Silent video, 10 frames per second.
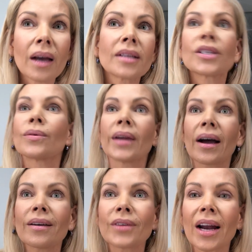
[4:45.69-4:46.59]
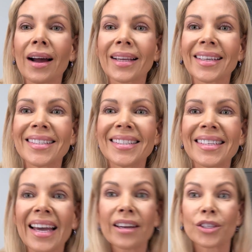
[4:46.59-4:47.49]
And so now I've got eyelids,
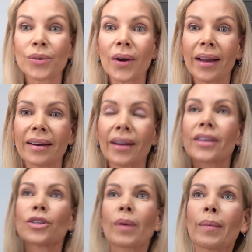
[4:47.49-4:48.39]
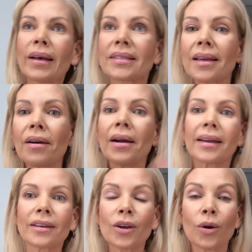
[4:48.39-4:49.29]
and it's great. Now I can do my mascara, I
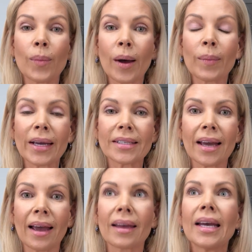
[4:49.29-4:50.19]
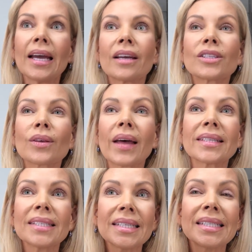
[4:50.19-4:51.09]
can go about my day. And so
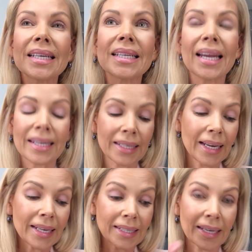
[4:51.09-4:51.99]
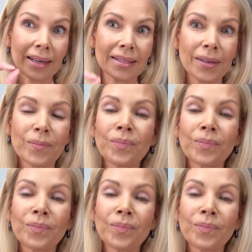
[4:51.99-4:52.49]
that's as easy as it is.